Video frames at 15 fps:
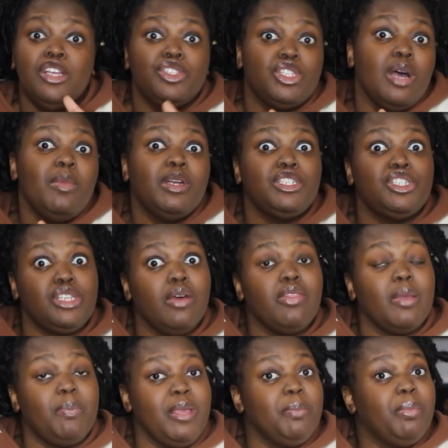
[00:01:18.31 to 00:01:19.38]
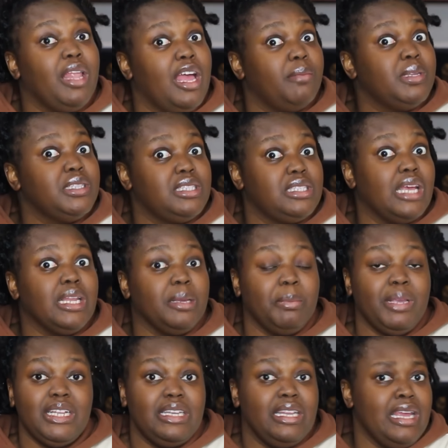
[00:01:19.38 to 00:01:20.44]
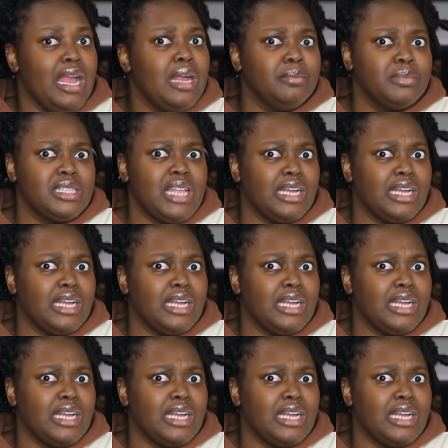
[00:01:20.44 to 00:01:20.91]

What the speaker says: So much so that people have been sending me DMs